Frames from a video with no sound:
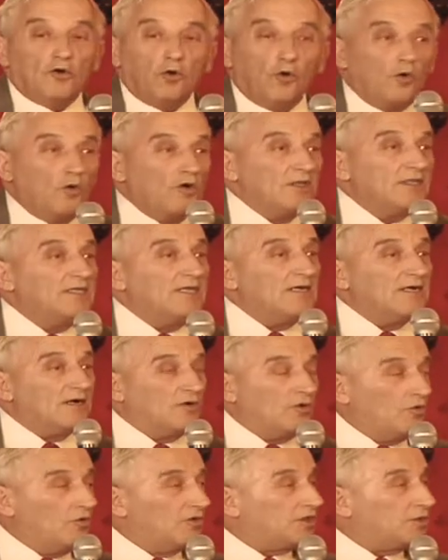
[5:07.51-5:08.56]
Who
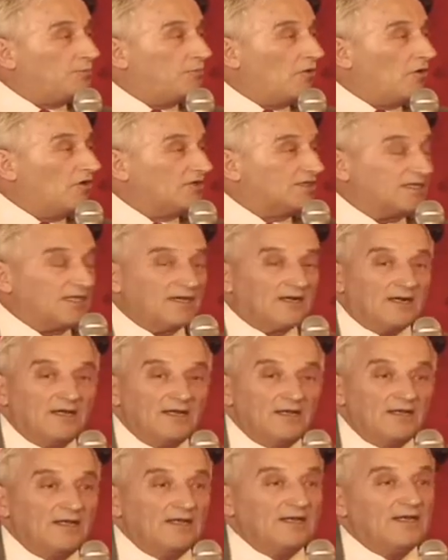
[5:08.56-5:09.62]
sponsor
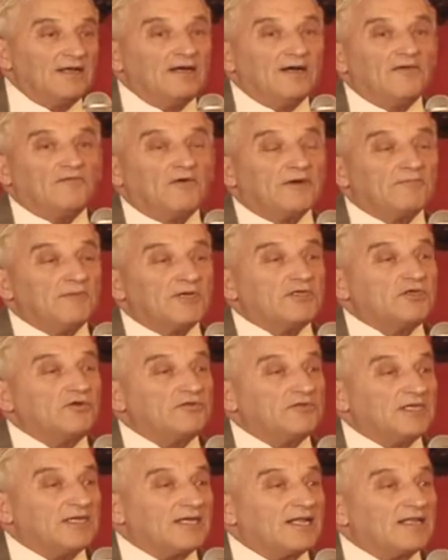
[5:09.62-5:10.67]

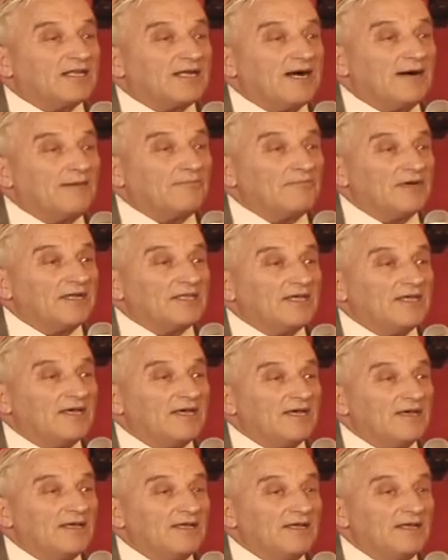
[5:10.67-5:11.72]
pharmaceutical company?
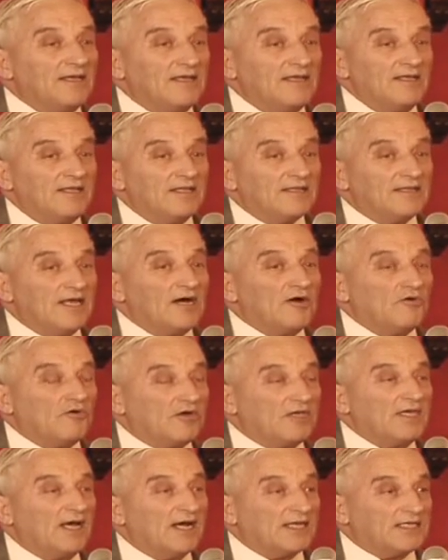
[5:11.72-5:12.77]
Now
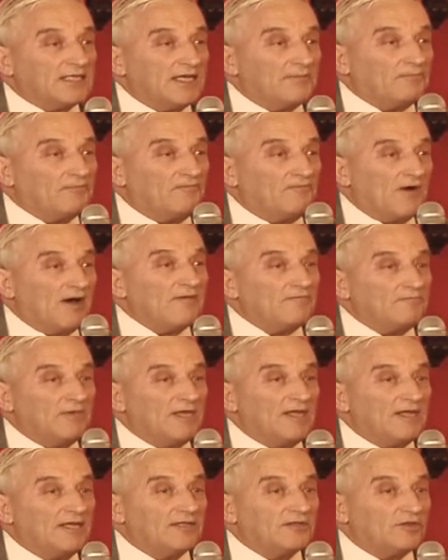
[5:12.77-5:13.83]
he accept $5
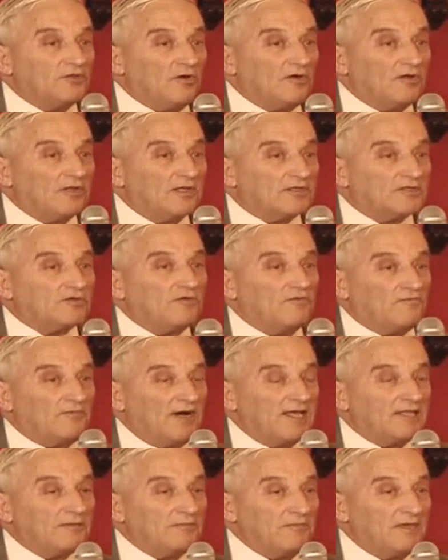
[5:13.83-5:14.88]
million to
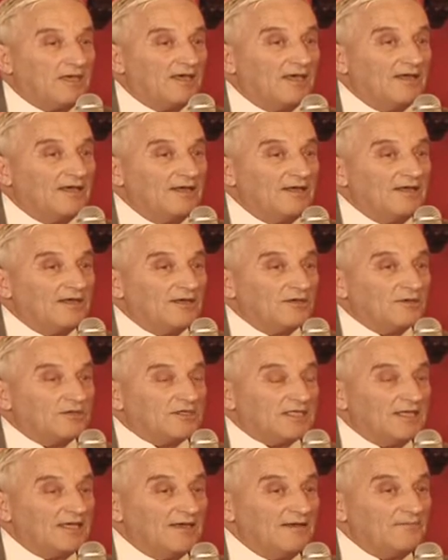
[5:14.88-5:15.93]
fight me, you
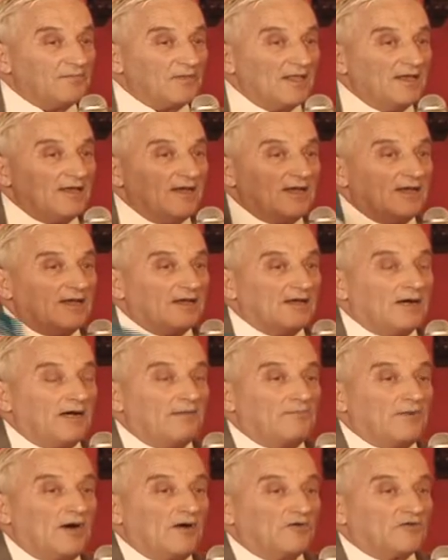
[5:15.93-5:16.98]
see.
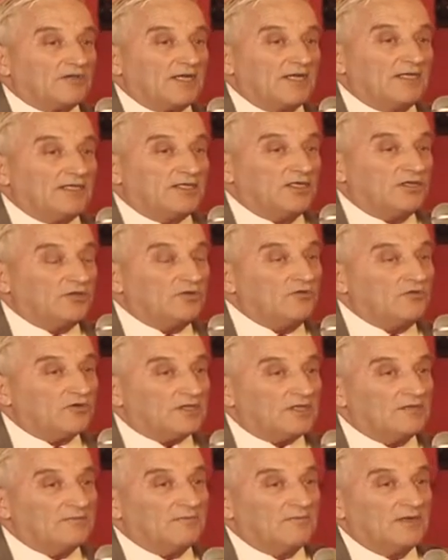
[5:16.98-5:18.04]
About
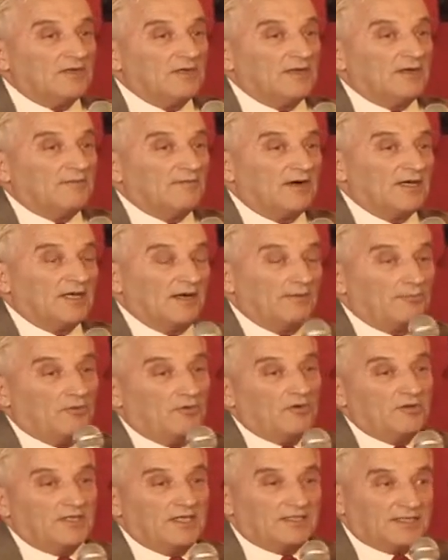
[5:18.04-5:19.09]
Constitution, my
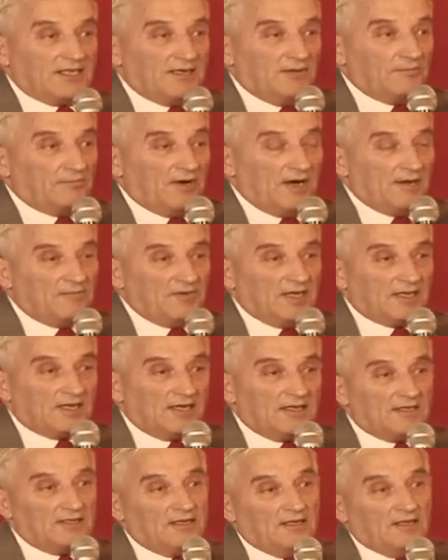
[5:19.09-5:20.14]
opponent,
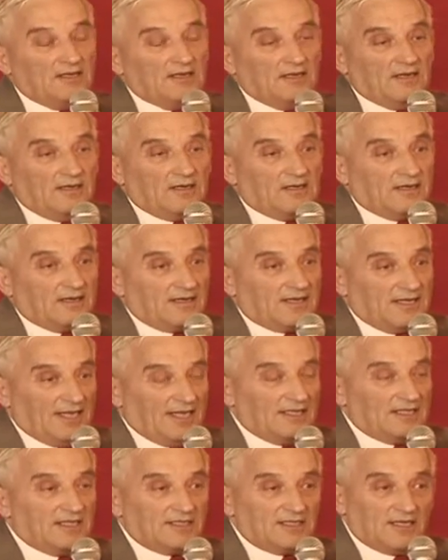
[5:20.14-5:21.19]
Republican
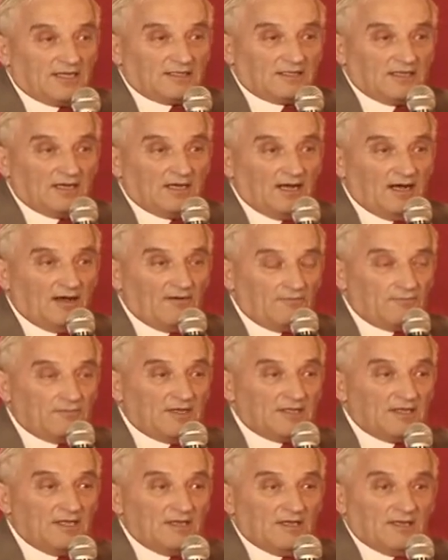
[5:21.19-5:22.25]
candidate
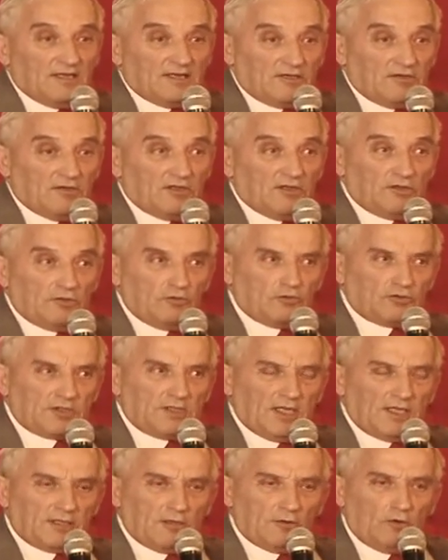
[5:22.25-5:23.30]
Hoffman, looks
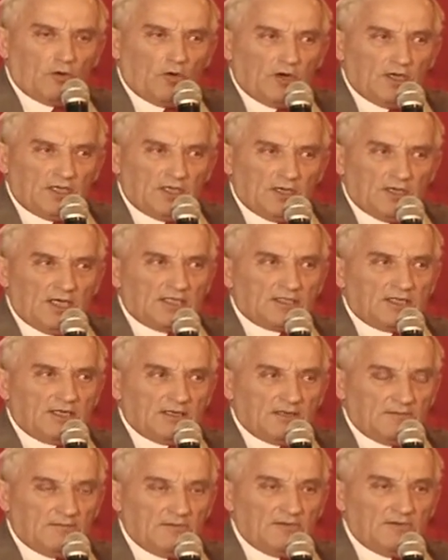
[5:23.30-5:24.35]
like lawyer,
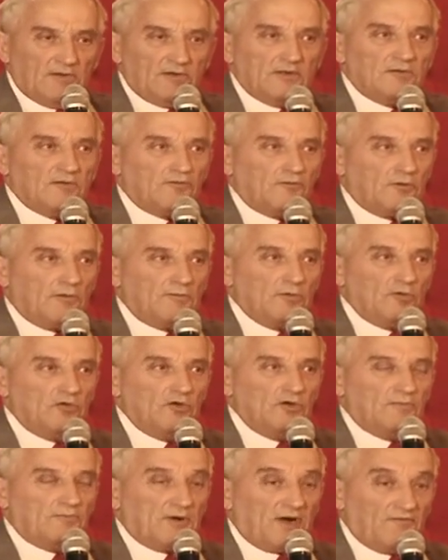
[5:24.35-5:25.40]

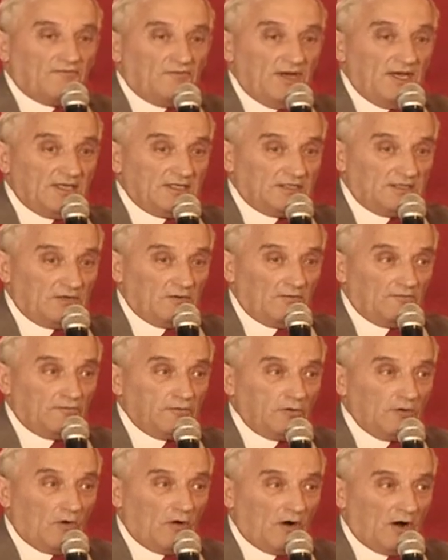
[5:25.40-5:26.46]
from professor of
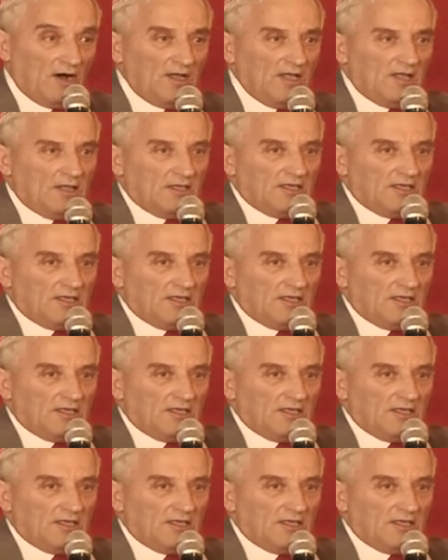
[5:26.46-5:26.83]
law.